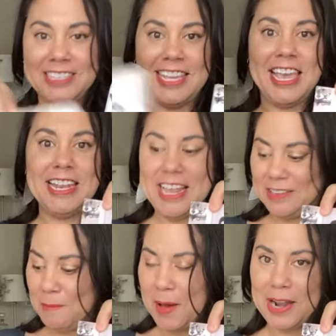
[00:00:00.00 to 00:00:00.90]
Sin
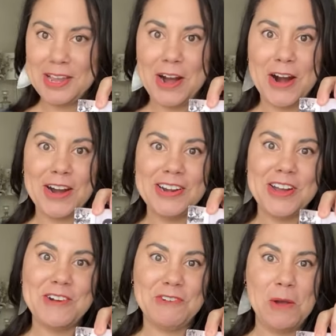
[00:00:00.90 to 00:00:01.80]
is a bodyguard,
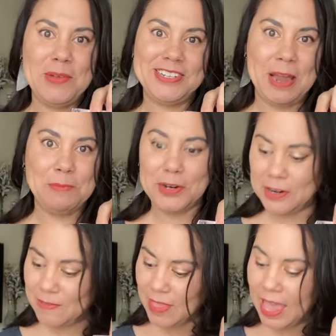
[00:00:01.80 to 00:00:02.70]
Roman Shepherd.